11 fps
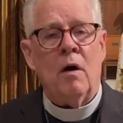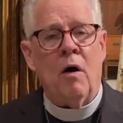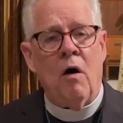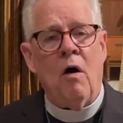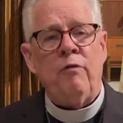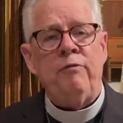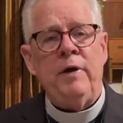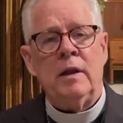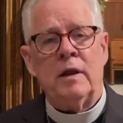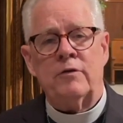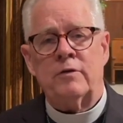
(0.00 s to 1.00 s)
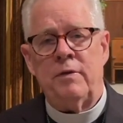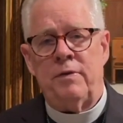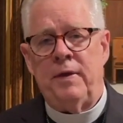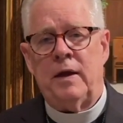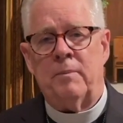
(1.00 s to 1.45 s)
All Felix can
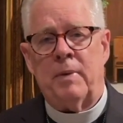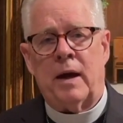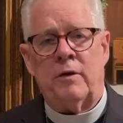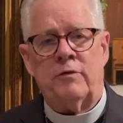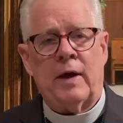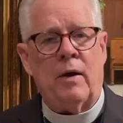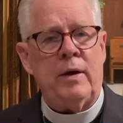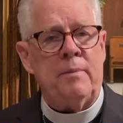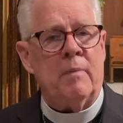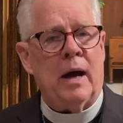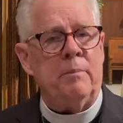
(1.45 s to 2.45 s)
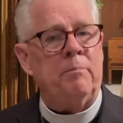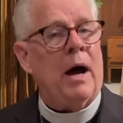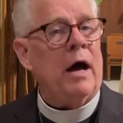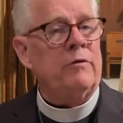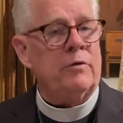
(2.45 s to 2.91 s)
think about is how he might
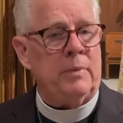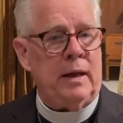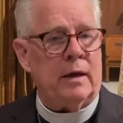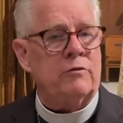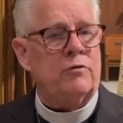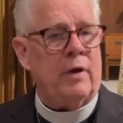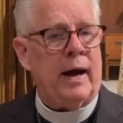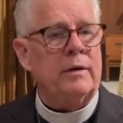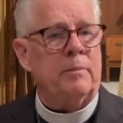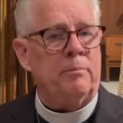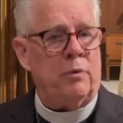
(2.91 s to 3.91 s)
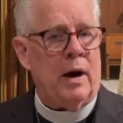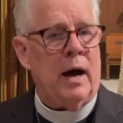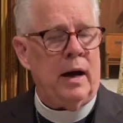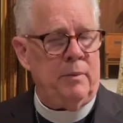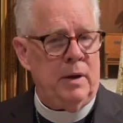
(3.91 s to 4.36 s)
possibly extract a
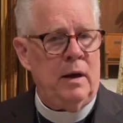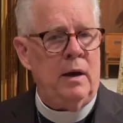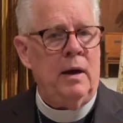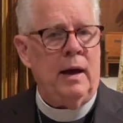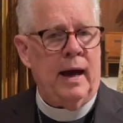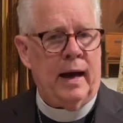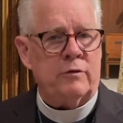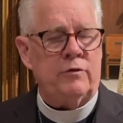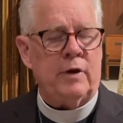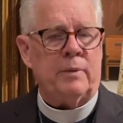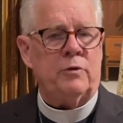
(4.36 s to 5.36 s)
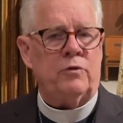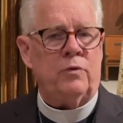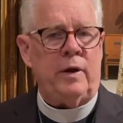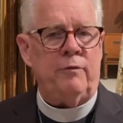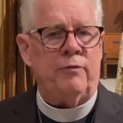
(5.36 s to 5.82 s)
bribe, Acts chapter
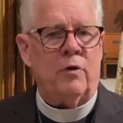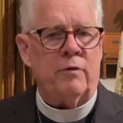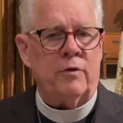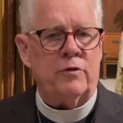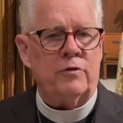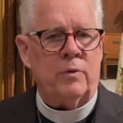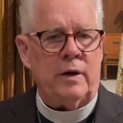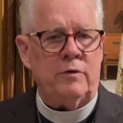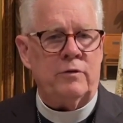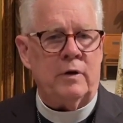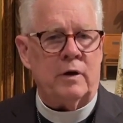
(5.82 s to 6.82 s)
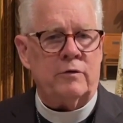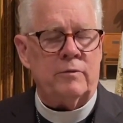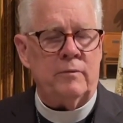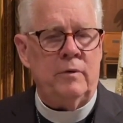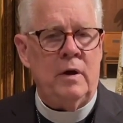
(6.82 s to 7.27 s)
24, verse
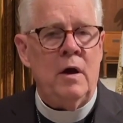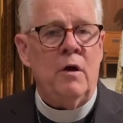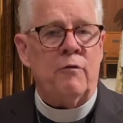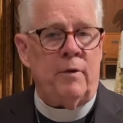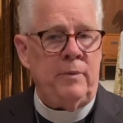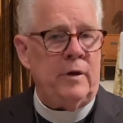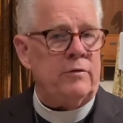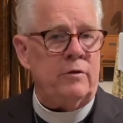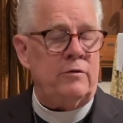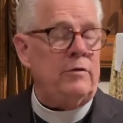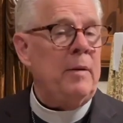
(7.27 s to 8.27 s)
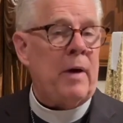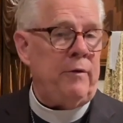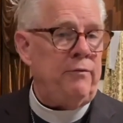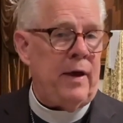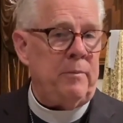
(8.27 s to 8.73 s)
26, from this
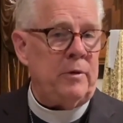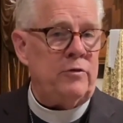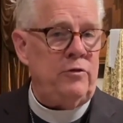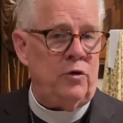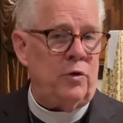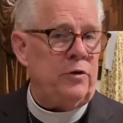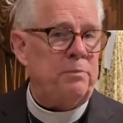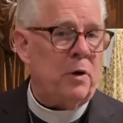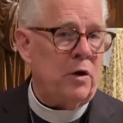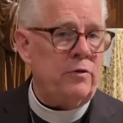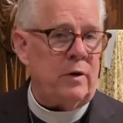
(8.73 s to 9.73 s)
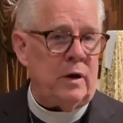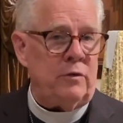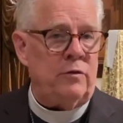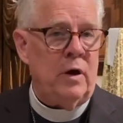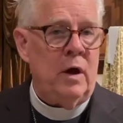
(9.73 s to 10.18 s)
semi-famous Jewish personage